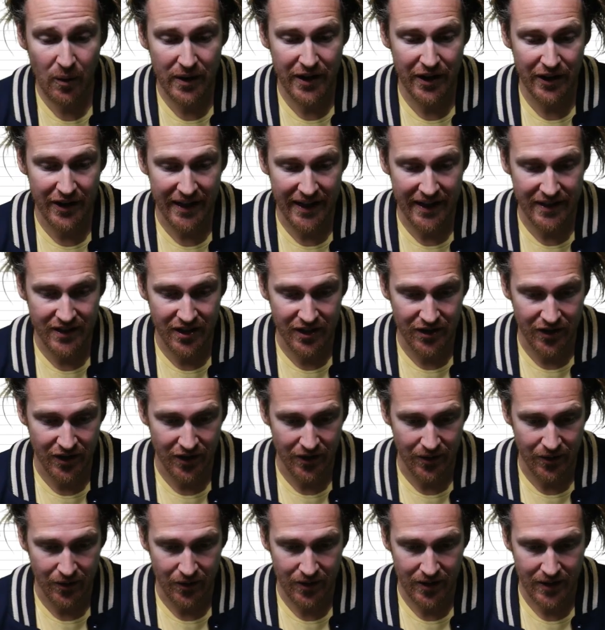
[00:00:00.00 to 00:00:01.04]
what you need to
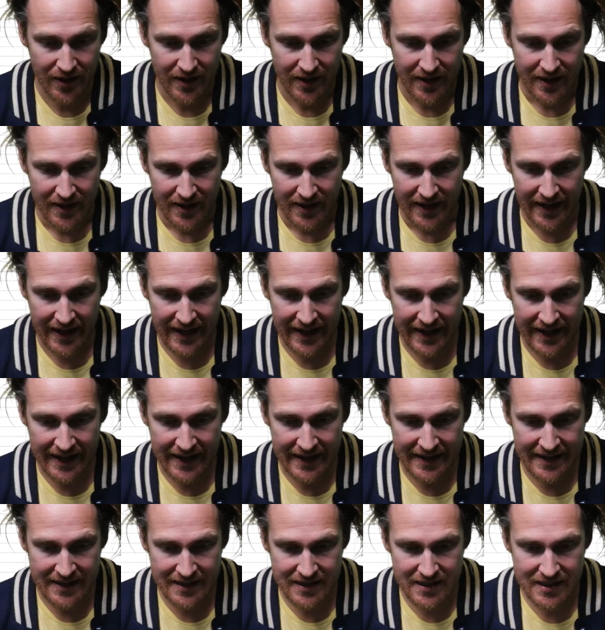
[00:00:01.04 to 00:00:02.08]
do
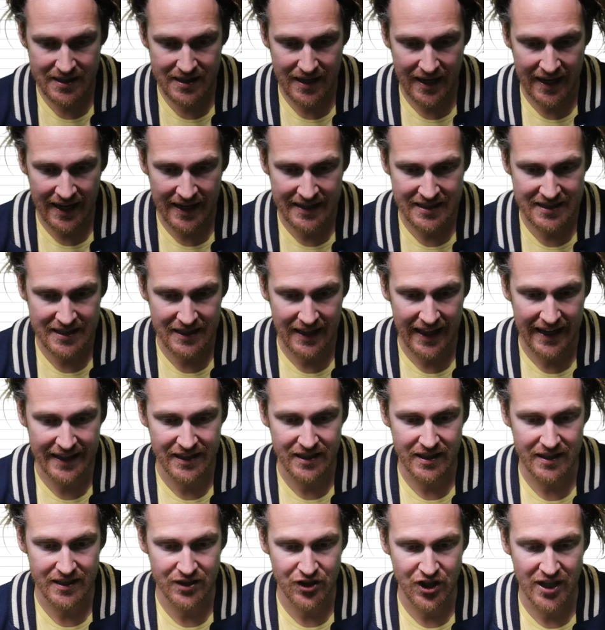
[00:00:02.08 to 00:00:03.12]
is
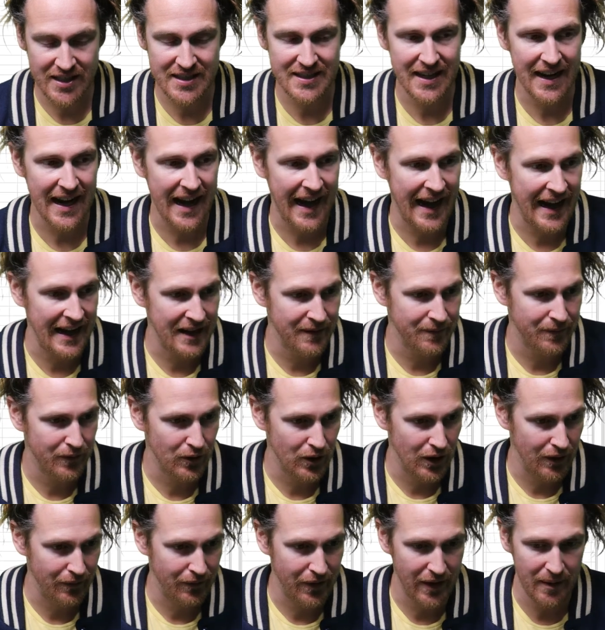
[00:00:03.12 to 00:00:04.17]
select just a
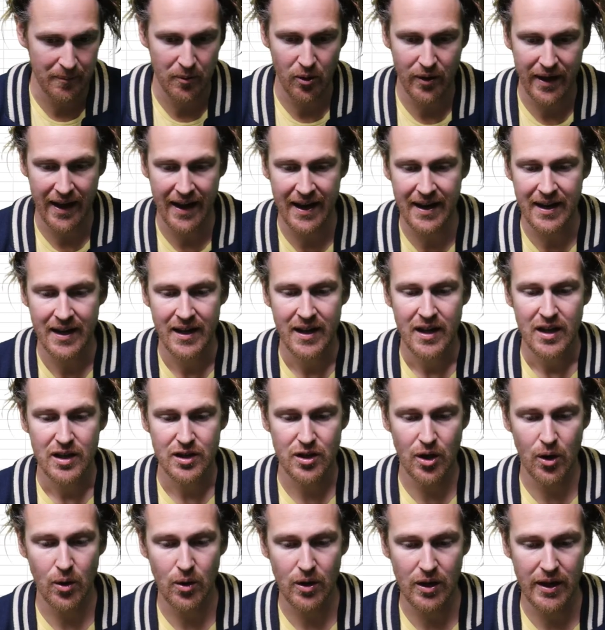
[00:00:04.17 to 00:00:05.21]
handful of them, okay?
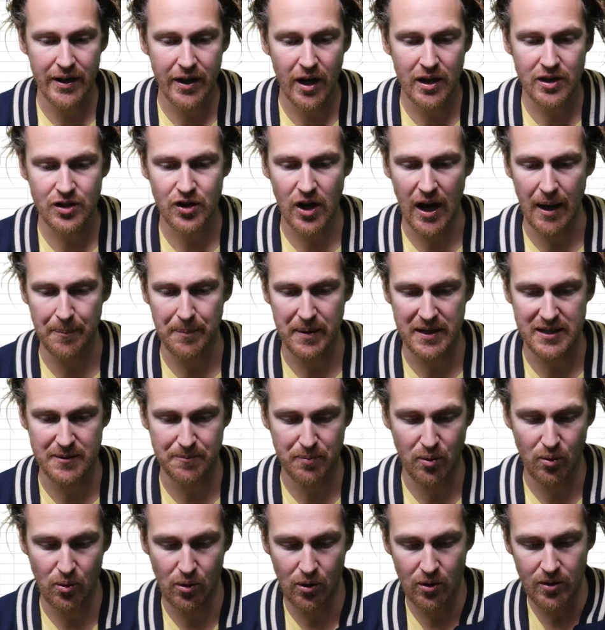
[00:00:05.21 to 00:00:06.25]
So click on Tropics
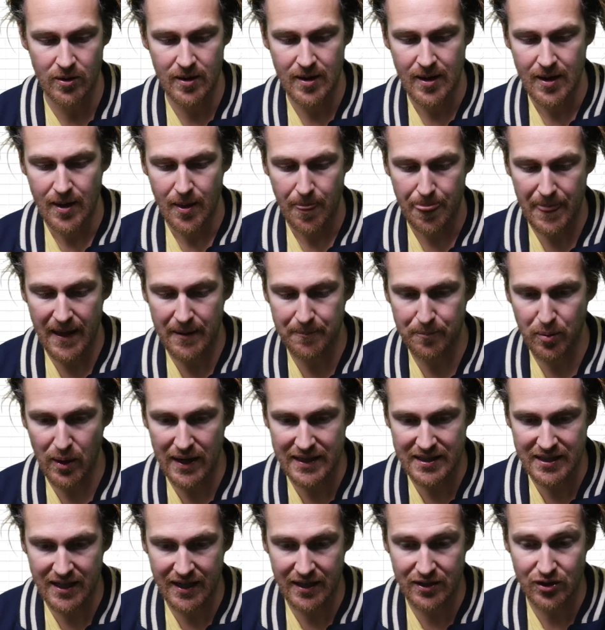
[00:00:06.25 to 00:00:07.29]
Pool, then
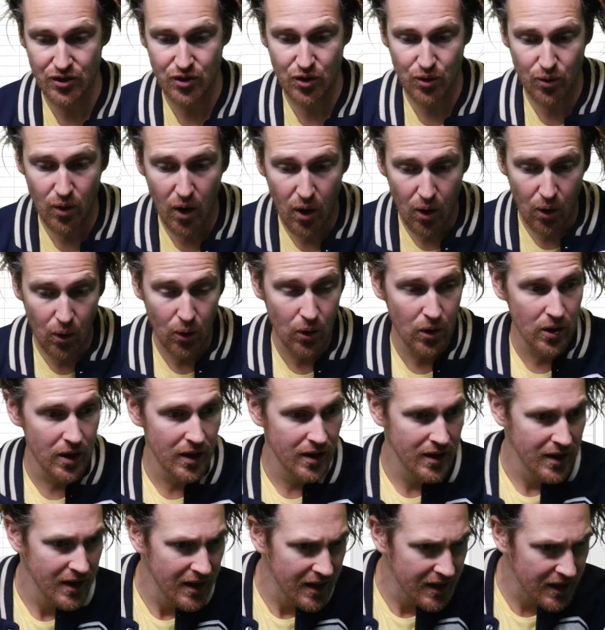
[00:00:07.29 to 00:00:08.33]
press Control,
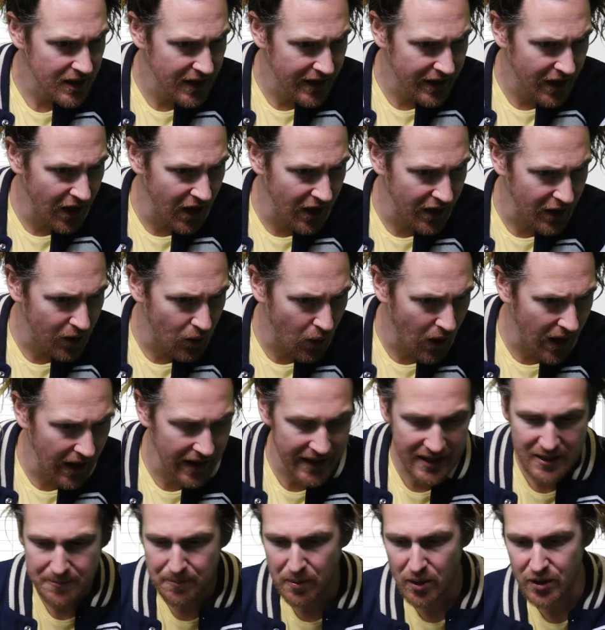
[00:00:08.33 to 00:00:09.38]
click on
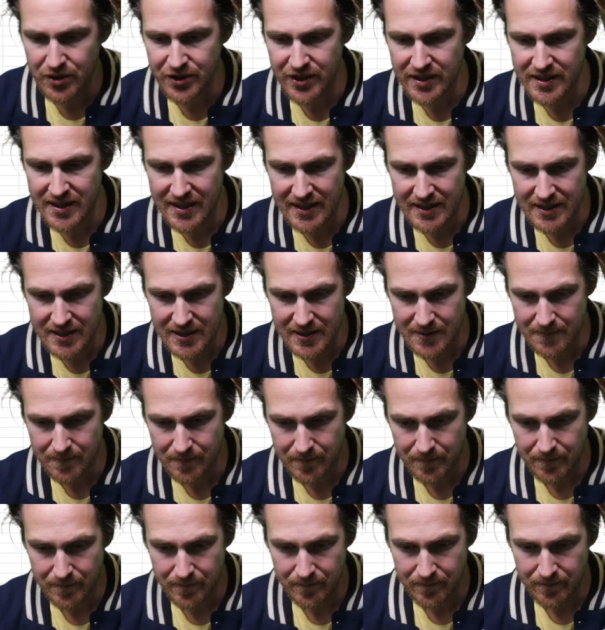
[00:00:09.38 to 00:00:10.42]
Aquatics
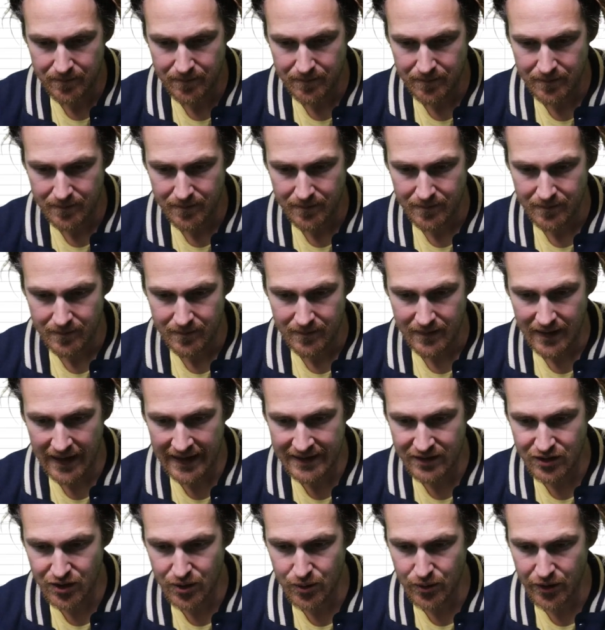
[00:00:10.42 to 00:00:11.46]
Purchases,
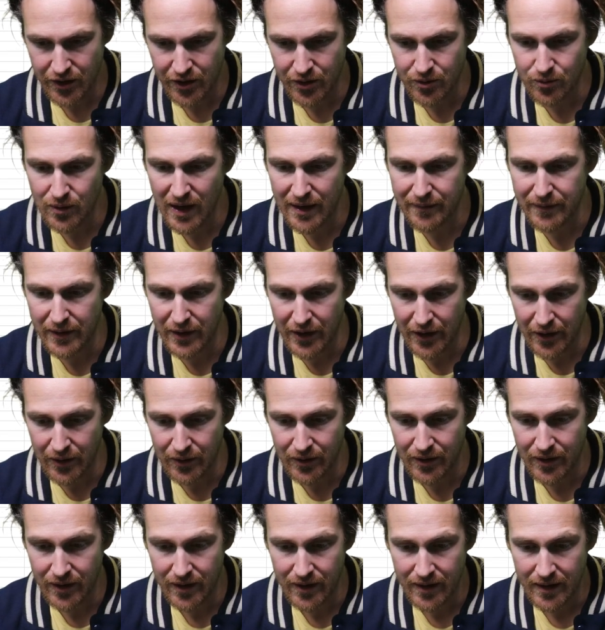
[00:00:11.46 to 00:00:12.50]
and 2Q Revenue,
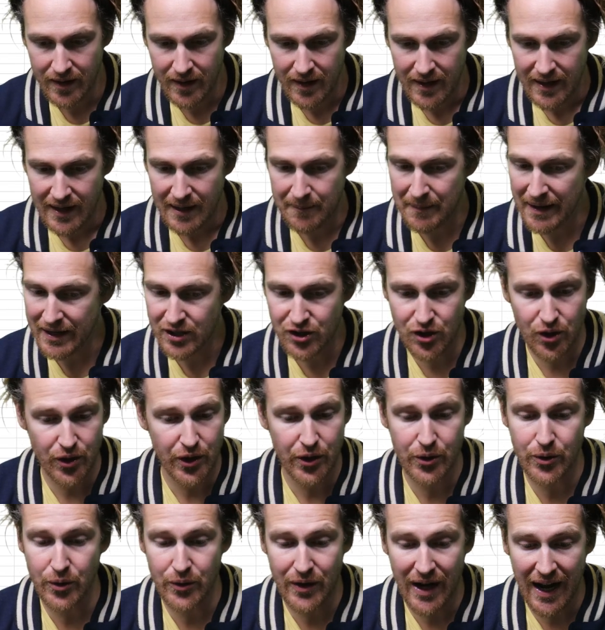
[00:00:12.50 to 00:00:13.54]
and make sure
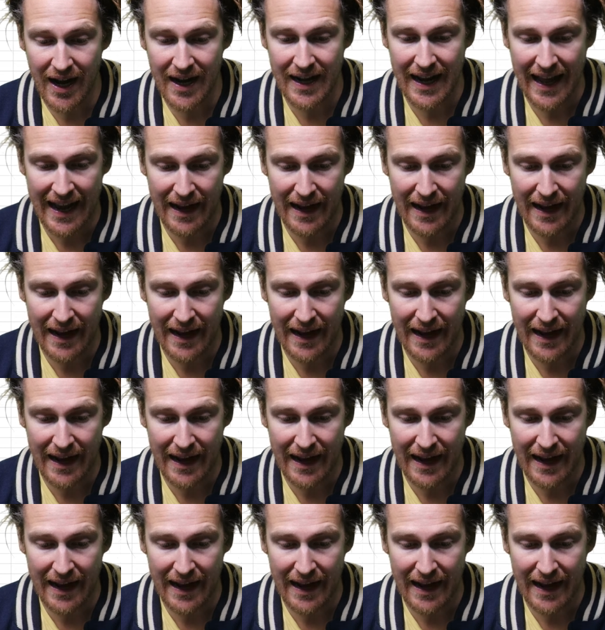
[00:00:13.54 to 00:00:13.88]
you do not